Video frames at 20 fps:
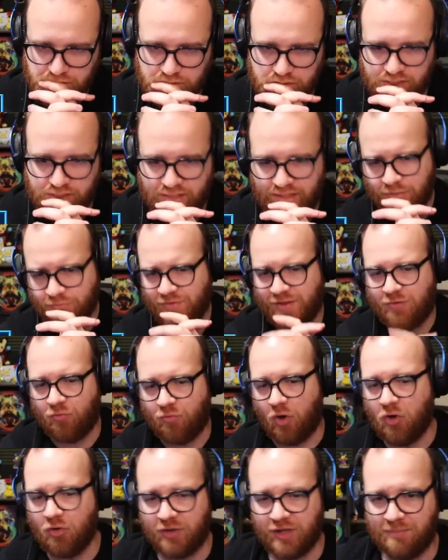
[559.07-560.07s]
I don't think
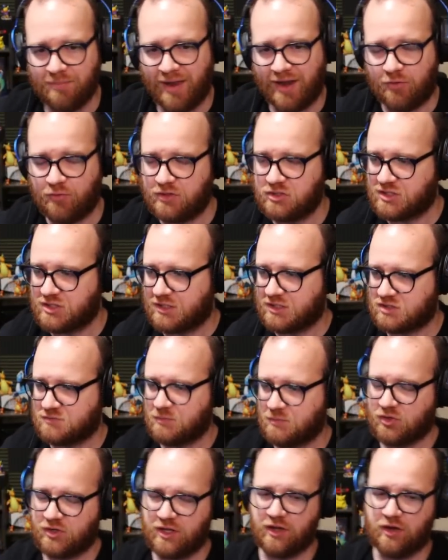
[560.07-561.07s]
roguing my Quinjet is
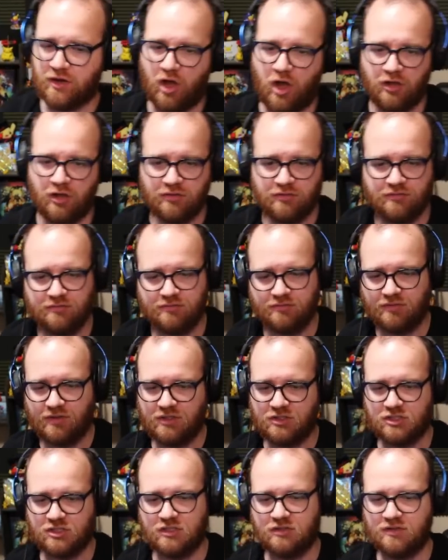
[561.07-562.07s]
spooky at all. They
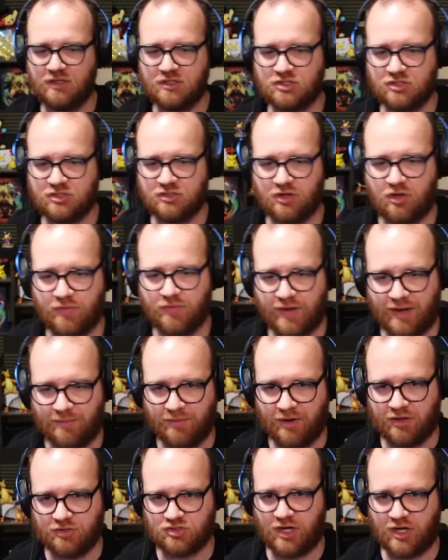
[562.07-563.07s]
should know that I'm
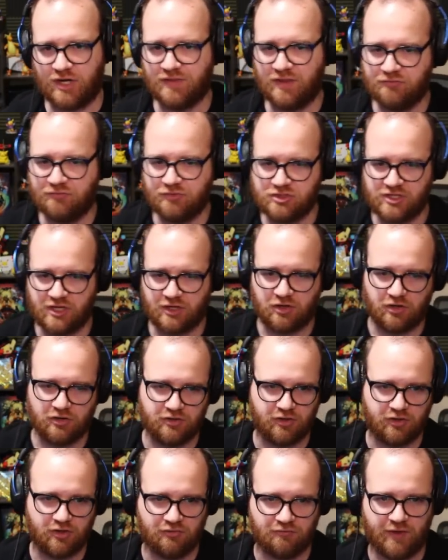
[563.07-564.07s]
gonna try and leverage that card to
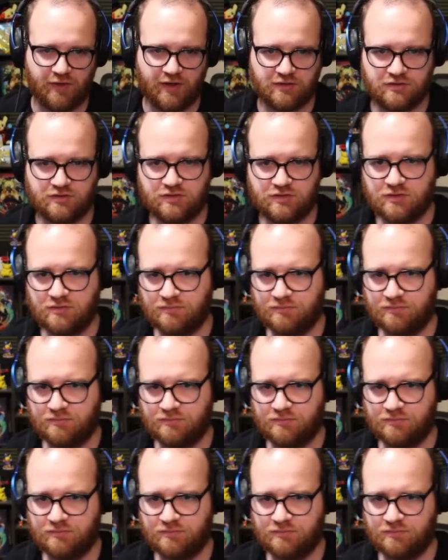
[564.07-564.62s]
good effect.